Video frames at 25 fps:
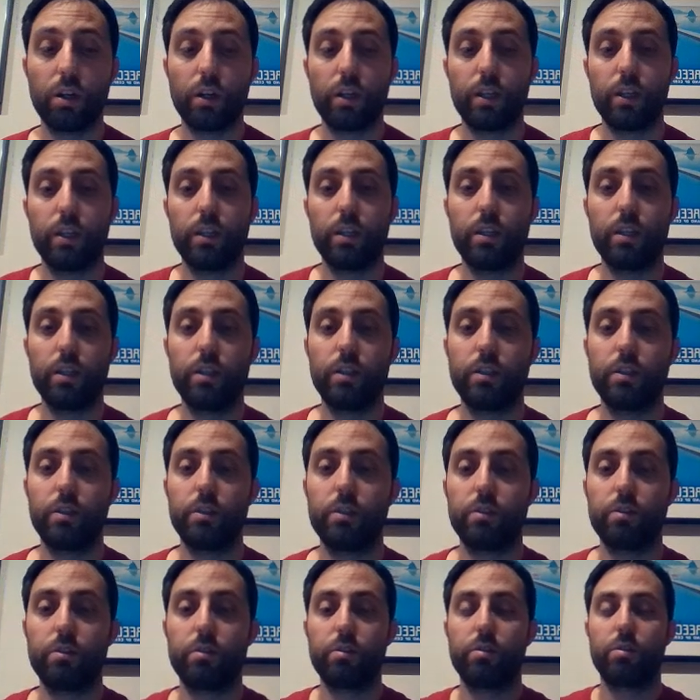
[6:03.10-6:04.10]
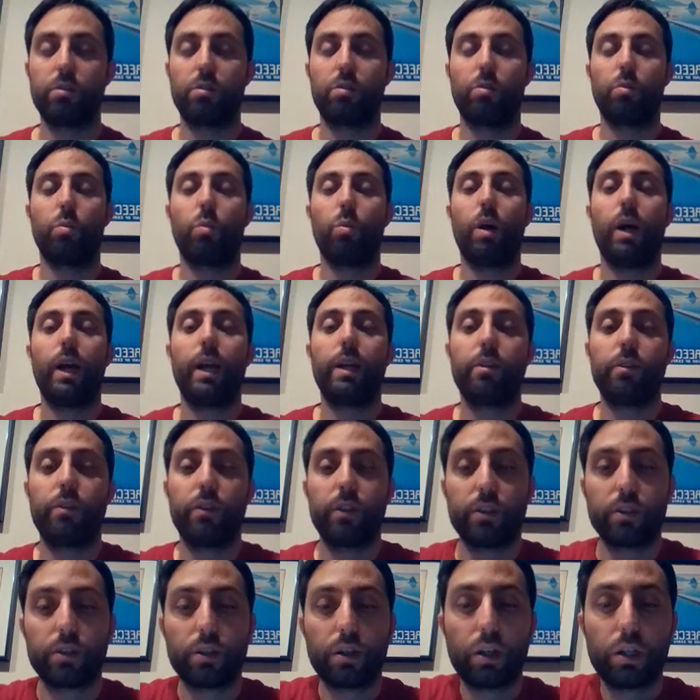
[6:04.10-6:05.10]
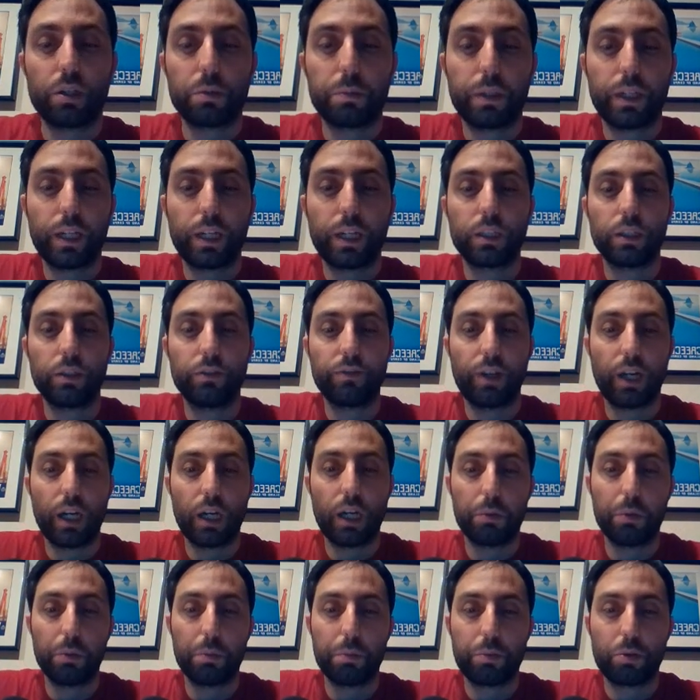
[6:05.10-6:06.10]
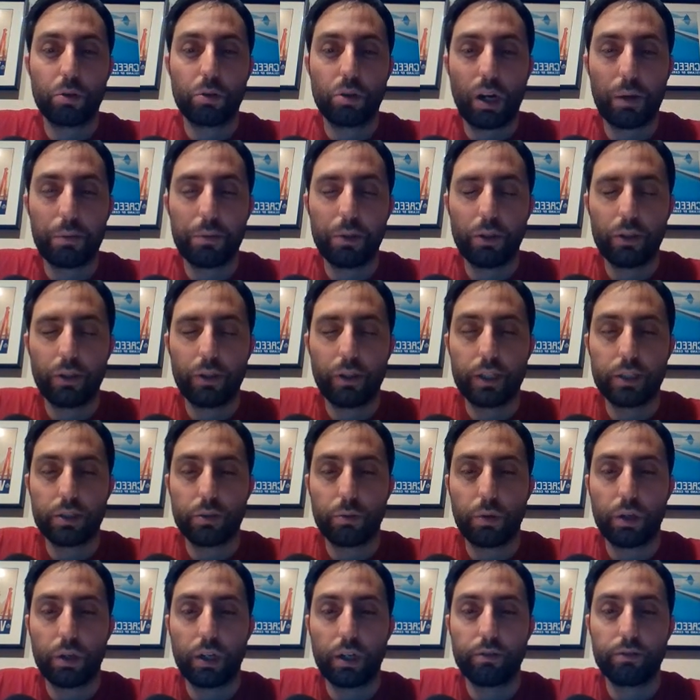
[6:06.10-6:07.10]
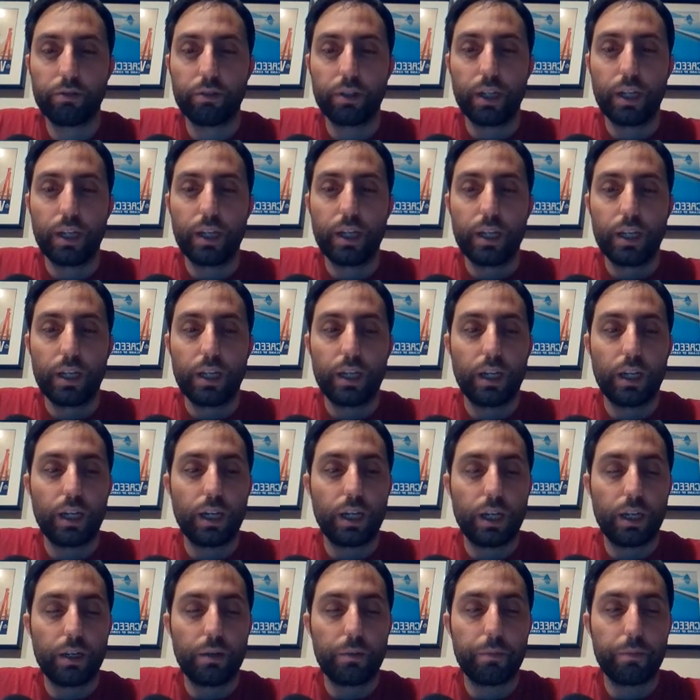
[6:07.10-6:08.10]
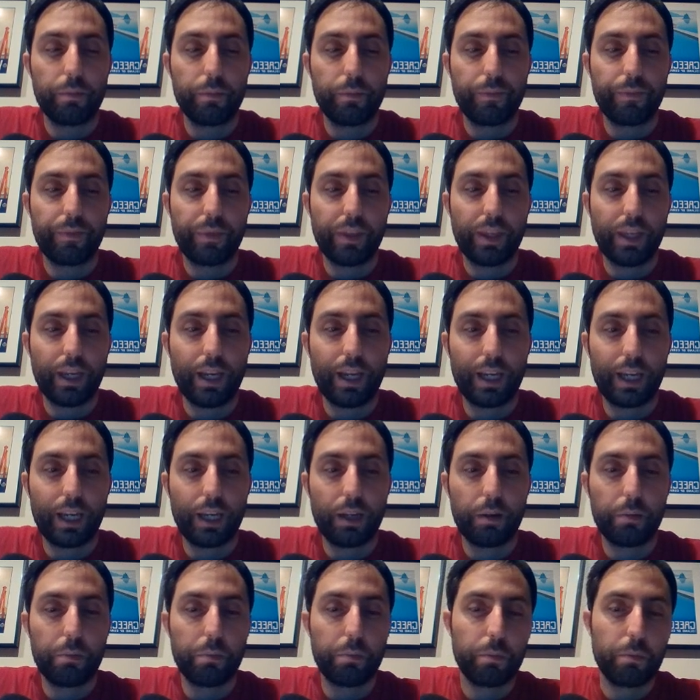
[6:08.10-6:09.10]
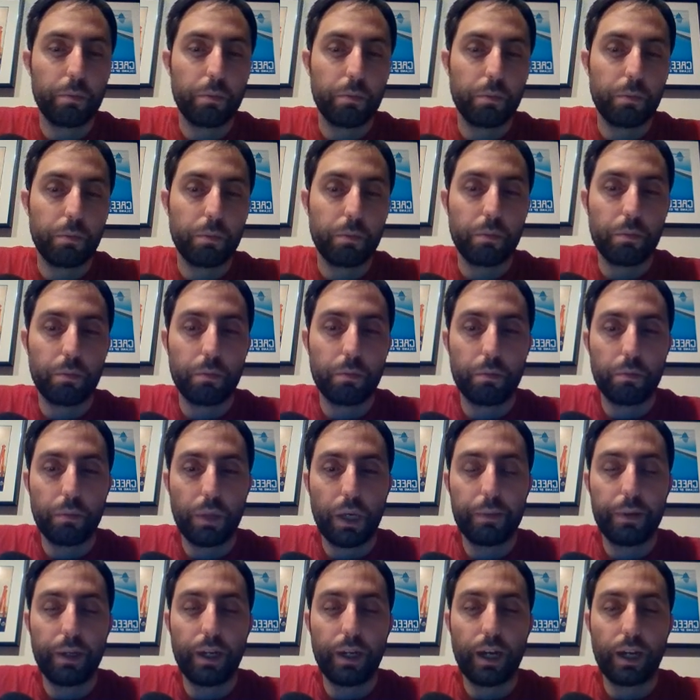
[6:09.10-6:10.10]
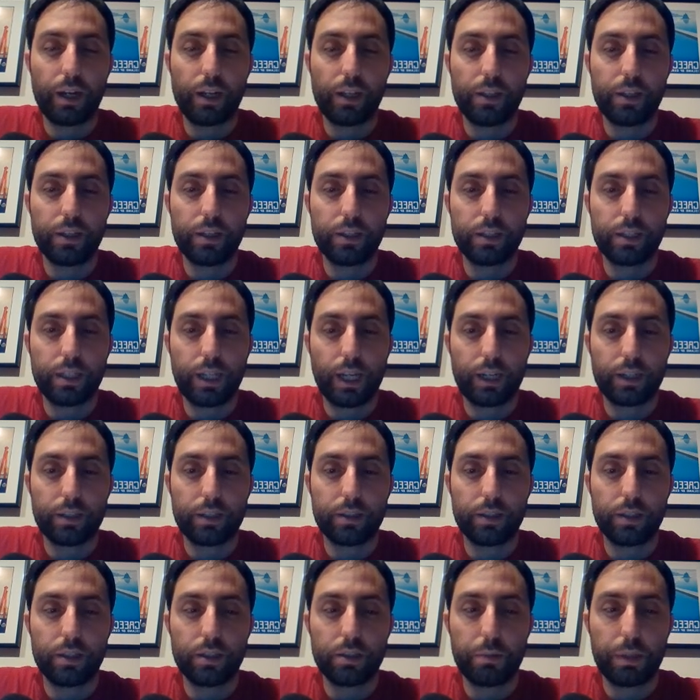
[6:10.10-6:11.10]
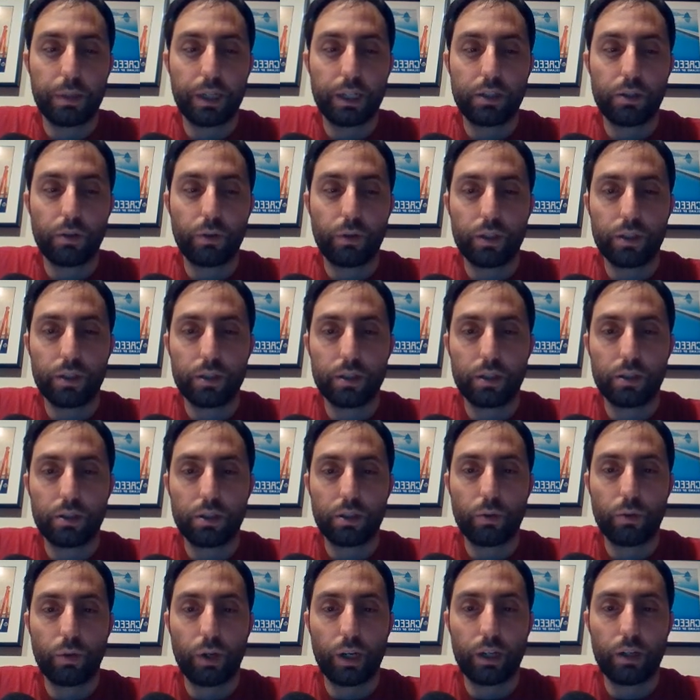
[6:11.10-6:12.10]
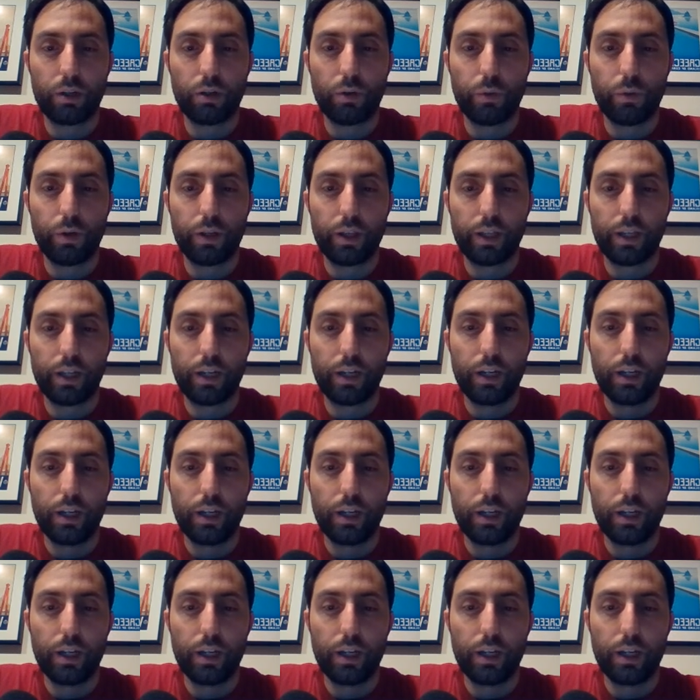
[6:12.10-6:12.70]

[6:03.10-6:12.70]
is, why I do think this card is potentially viable, probably only as a one of, and again, maybe not in this deck because it doesn't make tokens, it doesn't quite go with it,